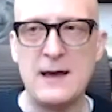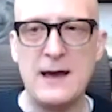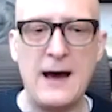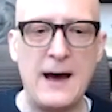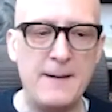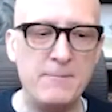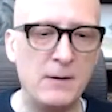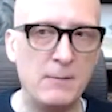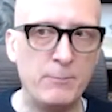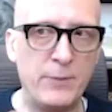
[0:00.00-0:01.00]

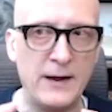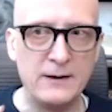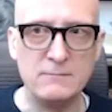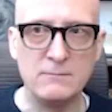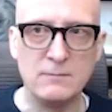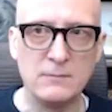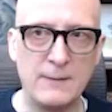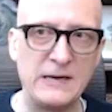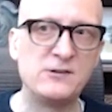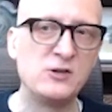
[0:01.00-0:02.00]
But let
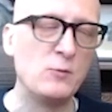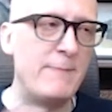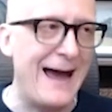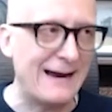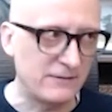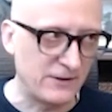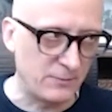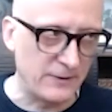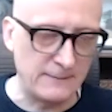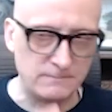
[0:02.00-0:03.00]
me zoom back a little
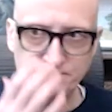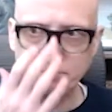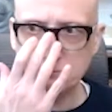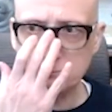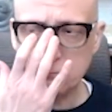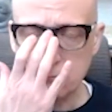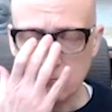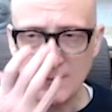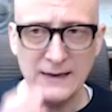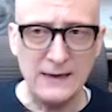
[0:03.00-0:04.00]
bit.
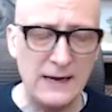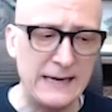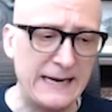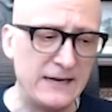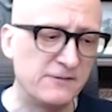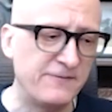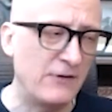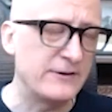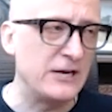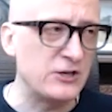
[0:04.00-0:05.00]
It is
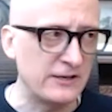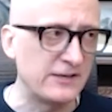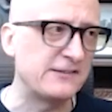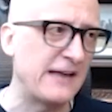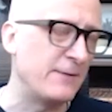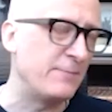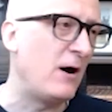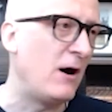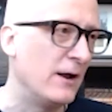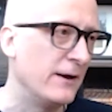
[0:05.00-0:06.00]
foundationally set
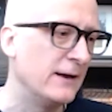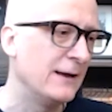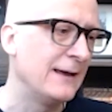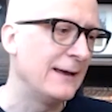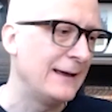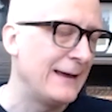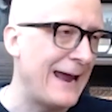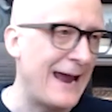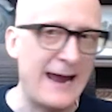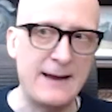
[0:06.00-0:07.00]
upon
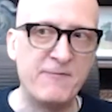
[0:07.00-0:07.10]
a